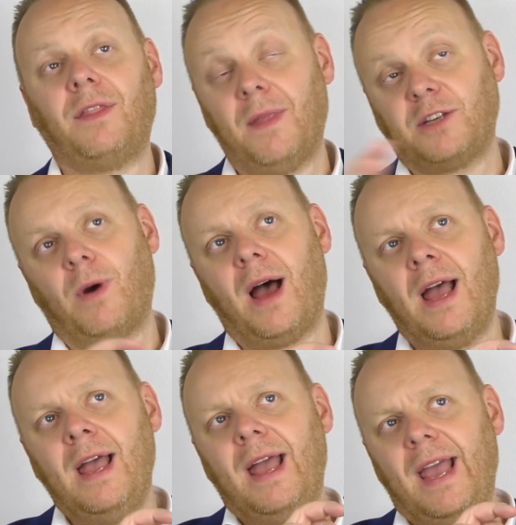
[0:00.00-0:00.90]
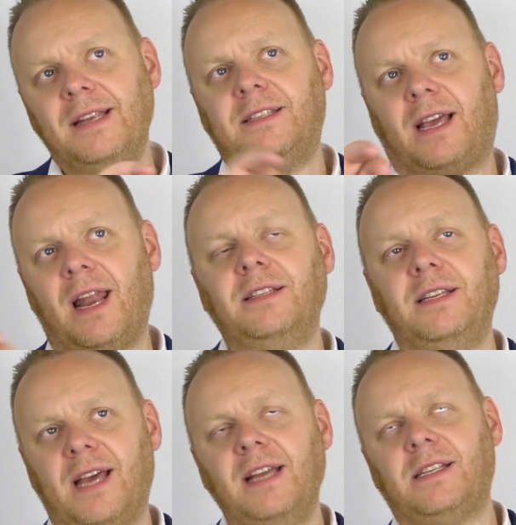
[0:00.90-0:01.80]
I think that's where
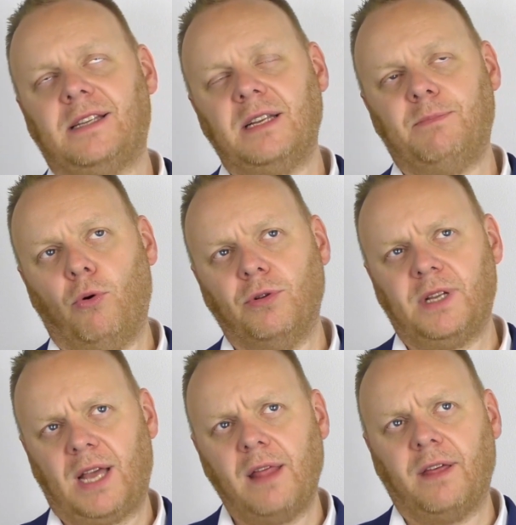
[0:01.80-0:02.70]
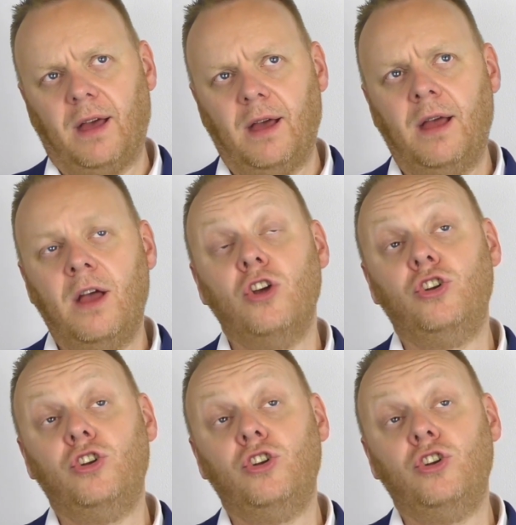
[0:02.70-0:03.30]
interconnected data sets brought together